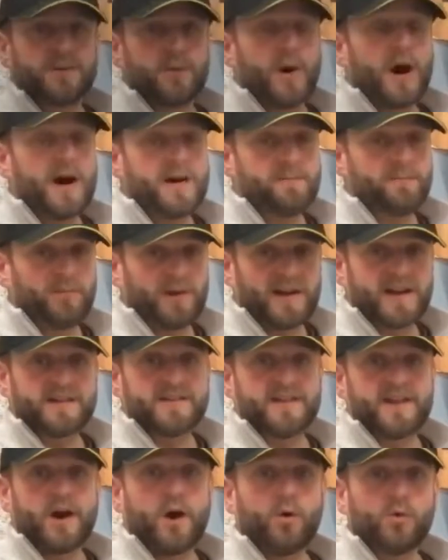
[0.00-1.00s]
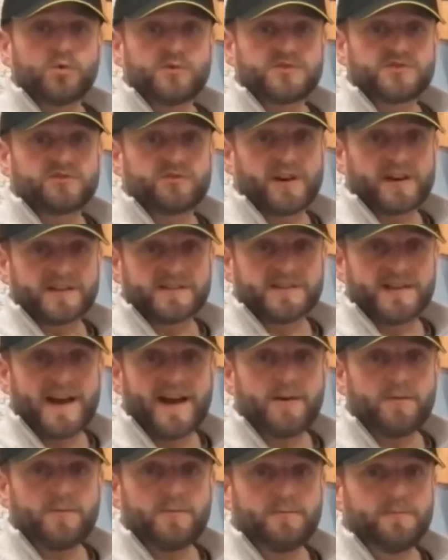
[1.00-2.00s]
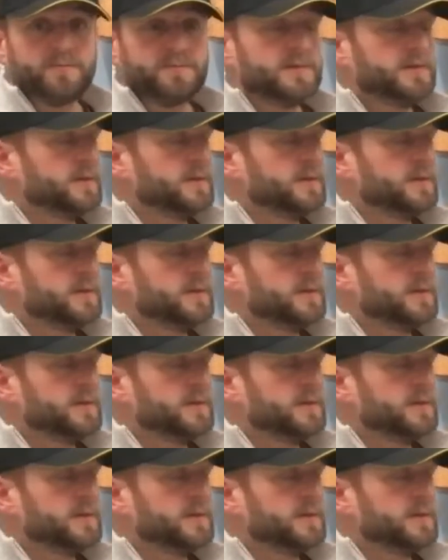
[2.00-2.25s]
So I'm playing the old strings now,